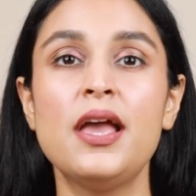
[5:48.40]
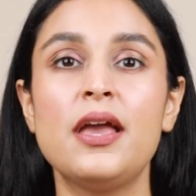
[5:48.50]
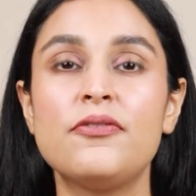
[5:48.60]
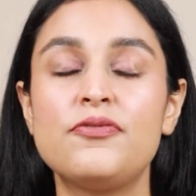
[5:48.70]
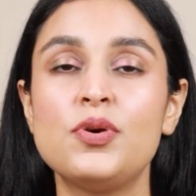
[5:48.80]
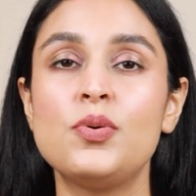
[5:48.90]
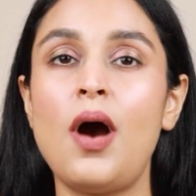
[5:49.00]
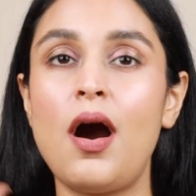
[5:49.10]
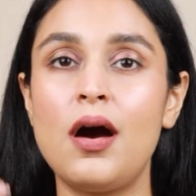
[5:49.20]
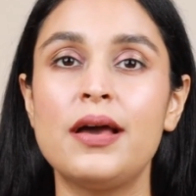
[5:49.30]
If you
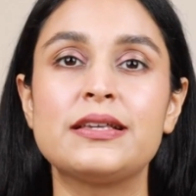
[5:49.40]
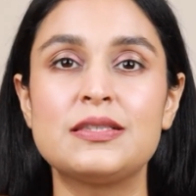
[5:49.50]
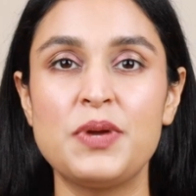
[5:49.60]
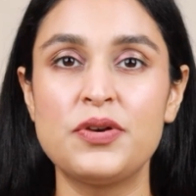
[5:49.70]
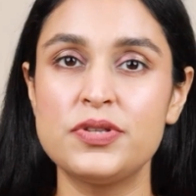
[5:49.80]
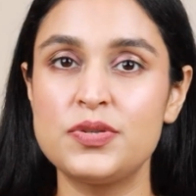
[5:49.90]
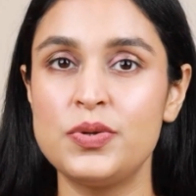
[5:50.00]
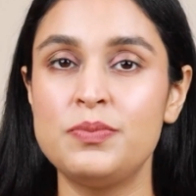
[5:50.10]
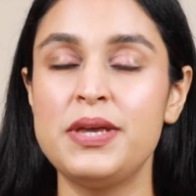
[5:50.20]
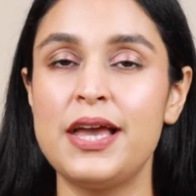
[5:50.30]
are experienced
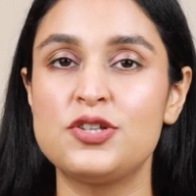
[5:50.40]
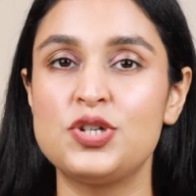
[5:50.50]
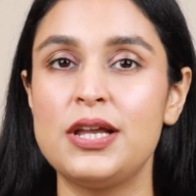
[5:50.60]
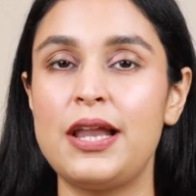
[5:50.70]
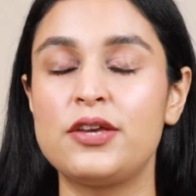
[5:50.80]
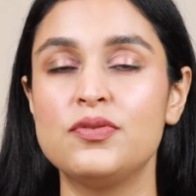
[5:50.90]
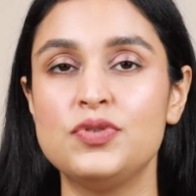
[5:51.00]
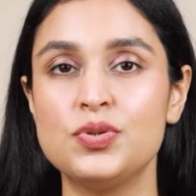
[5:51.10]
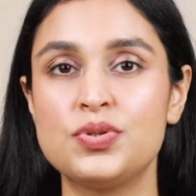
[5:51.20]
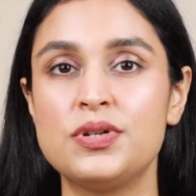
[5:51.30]
with BHA, like you've
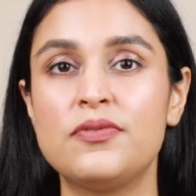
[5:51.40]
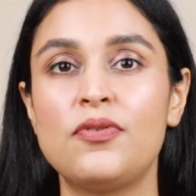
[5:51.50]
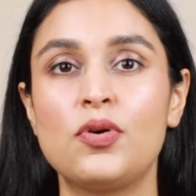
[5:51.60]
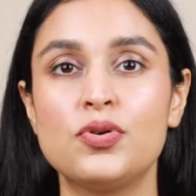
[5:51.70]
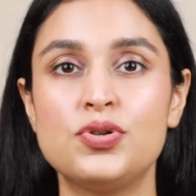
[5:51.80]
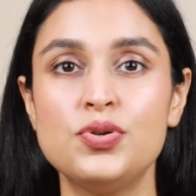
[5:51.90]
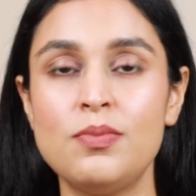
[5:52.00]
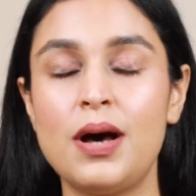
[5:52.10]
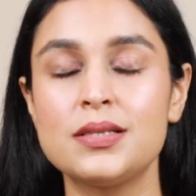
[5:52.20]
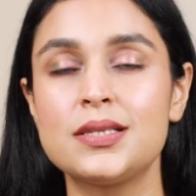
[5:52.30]
used it for a good 2
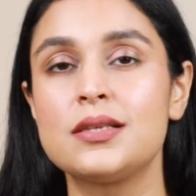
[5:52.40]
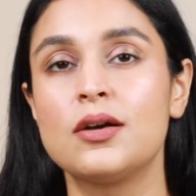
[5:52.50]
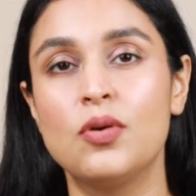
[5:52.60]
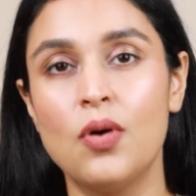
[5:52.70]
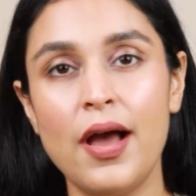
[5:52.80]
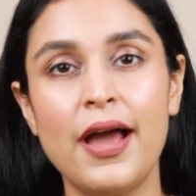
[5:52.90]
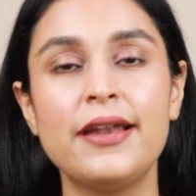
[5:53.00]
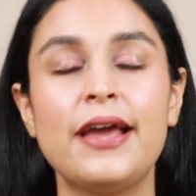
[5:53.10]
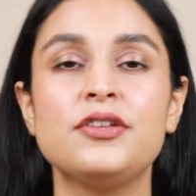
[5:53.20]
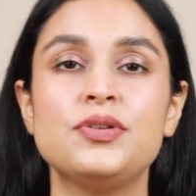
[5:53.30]
months, go
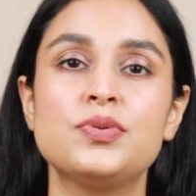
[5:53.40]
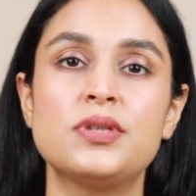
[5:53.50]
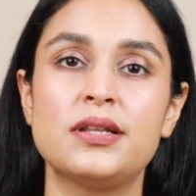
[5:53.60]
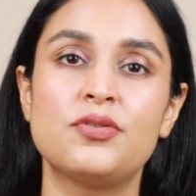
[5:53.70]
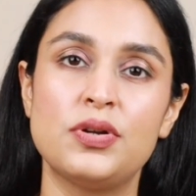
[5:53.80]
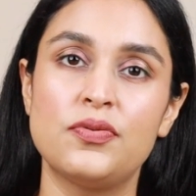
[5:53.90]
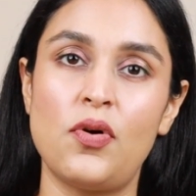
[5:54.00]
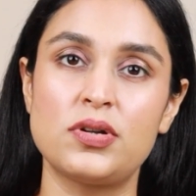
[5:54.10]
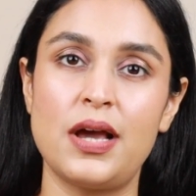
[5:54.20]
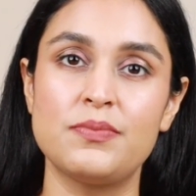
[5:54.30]
ahead and use it 3 to
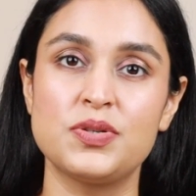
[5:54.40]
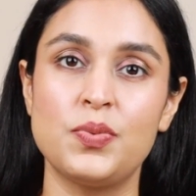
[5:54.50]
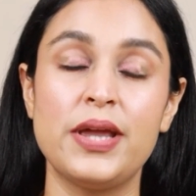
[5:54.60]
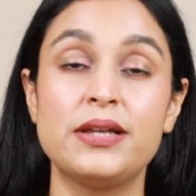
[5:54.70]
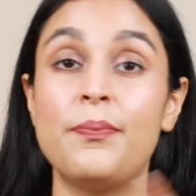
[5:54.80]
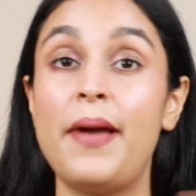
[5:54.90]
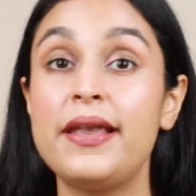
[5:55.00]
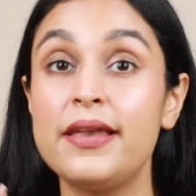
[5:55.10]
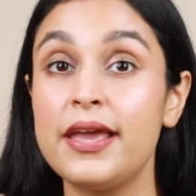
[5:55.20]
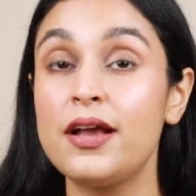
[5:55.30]
4 times a week,
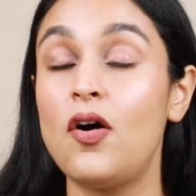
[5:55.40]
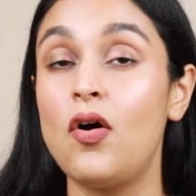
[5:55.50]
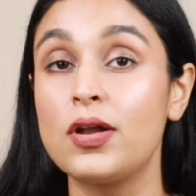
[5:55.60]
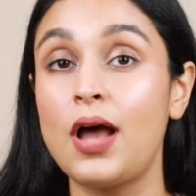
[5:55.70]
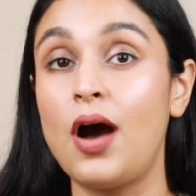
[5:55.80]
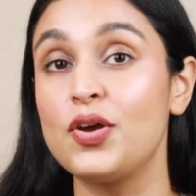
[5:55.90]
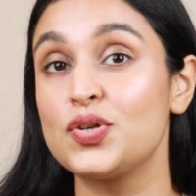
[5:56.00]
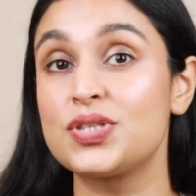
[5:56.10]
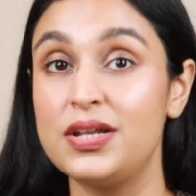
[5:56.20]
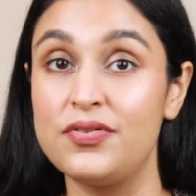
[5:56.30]
depending on how
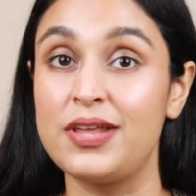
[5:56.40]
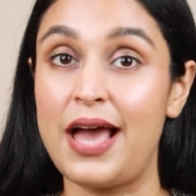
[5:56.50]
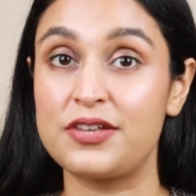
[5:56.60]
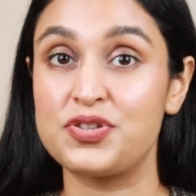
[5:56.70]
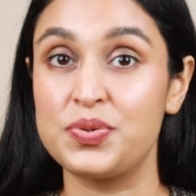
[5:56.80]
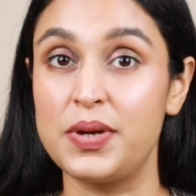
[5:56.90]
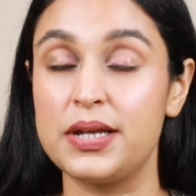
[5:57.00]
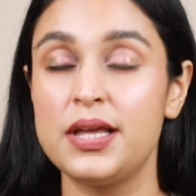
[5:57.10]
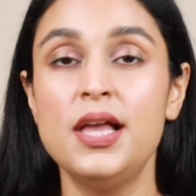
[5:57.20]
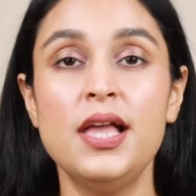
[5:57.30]
your skin reacts to
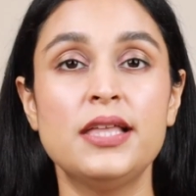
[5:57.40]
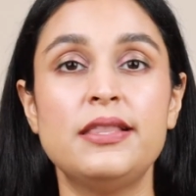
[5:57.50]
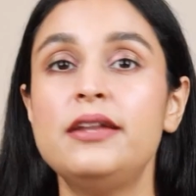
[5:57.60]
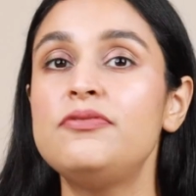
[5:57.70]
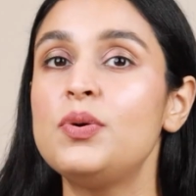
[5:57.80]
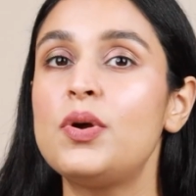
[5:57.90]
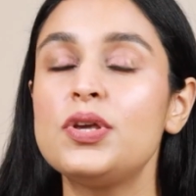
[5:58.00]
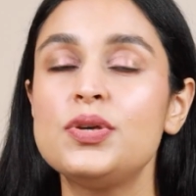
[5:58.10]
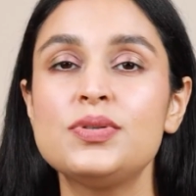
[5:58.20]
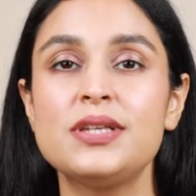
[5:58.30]
it. Then if you want
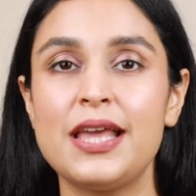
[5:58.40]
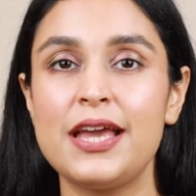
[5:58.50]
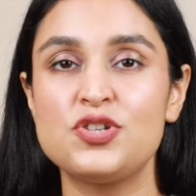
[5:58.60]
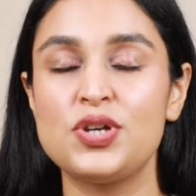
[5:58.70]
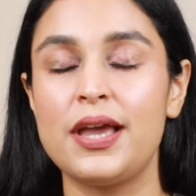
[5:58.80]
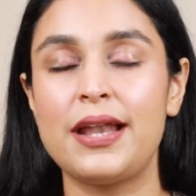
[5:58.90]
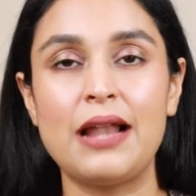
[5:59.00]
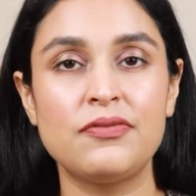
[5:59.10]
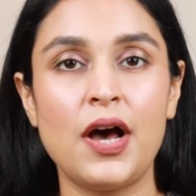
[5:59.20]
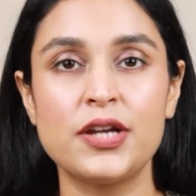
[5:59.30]
to use an AHA, an
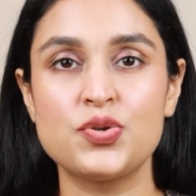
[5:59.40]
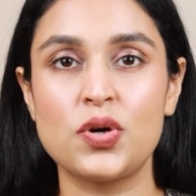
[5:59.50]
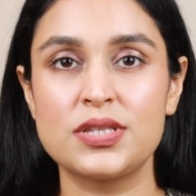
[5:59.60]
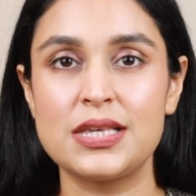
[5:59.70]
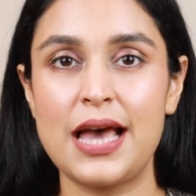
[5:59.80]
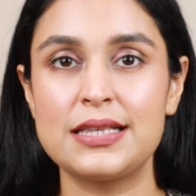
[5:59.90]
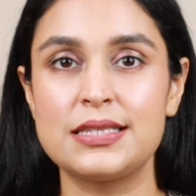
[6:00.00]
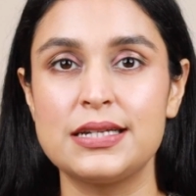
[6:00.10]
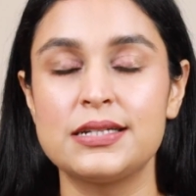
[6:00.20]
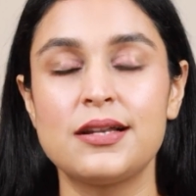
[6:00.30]
alpha hydroxy
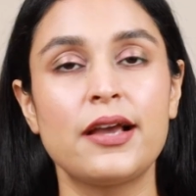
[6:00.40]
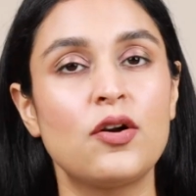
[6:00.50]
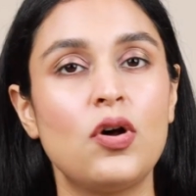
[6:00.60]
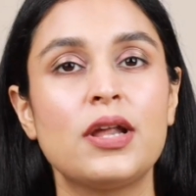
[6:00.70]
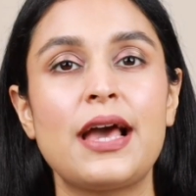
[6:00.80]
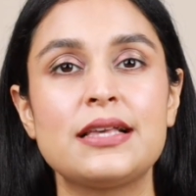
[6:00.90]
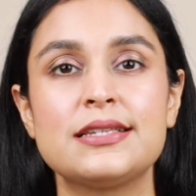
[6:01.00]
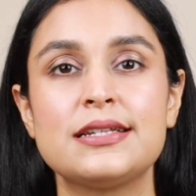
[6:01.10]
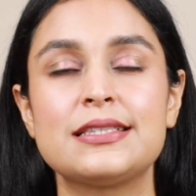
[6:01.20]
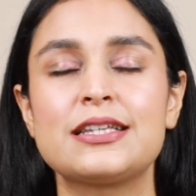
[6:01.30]
acid, glycolic
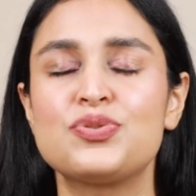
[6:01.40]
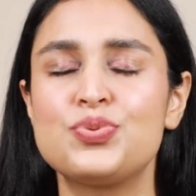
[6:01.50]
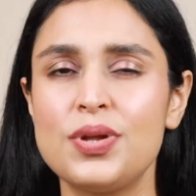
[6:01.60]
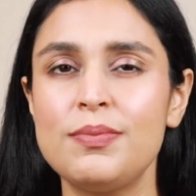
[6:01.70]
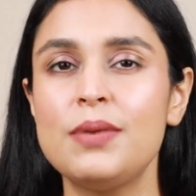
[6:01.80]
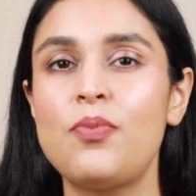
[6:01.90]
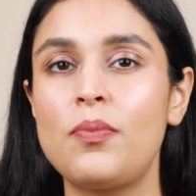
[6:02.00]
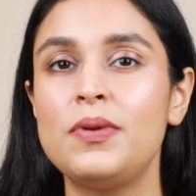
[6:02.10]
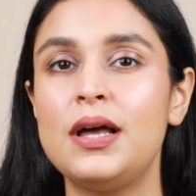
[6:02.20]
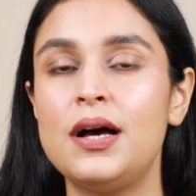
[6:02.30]
acid is extremely
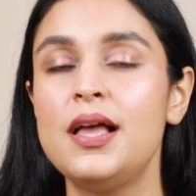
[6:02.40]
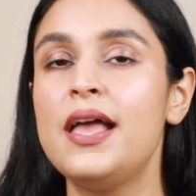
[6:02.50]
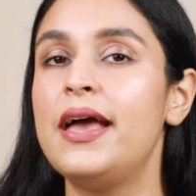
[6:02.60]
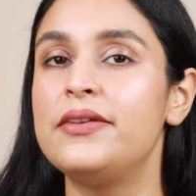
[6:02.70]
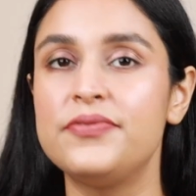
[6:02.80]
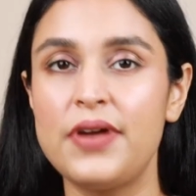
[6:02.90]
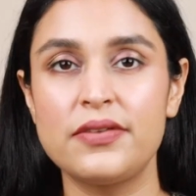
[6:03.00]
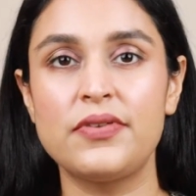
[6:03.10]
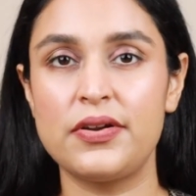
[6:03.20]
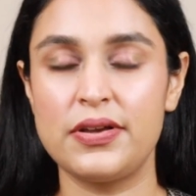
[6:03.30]
popular and
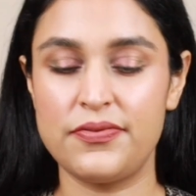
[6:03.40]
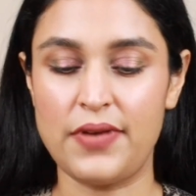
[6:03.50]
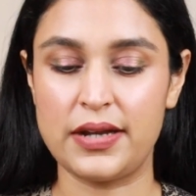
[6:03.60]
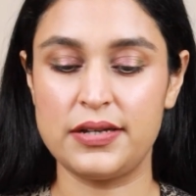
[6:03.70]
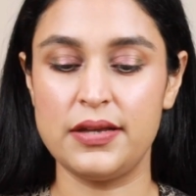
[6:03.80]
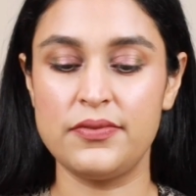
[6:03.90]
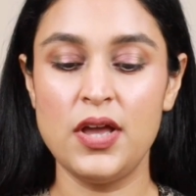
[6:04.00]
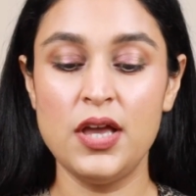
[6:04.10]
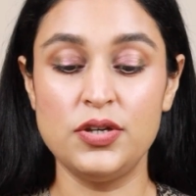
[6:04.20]
very, very effective.